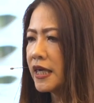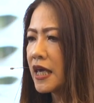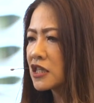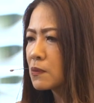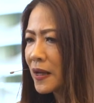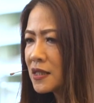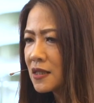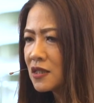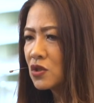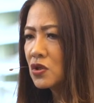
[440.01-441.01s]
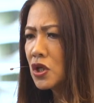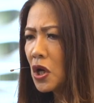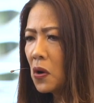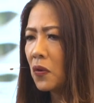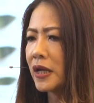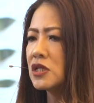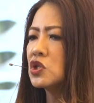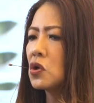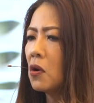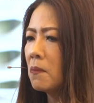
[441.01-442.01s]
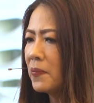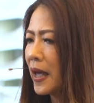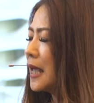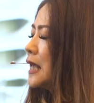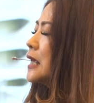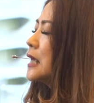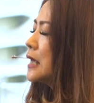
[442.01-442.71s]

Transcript: He expects us to know and to obey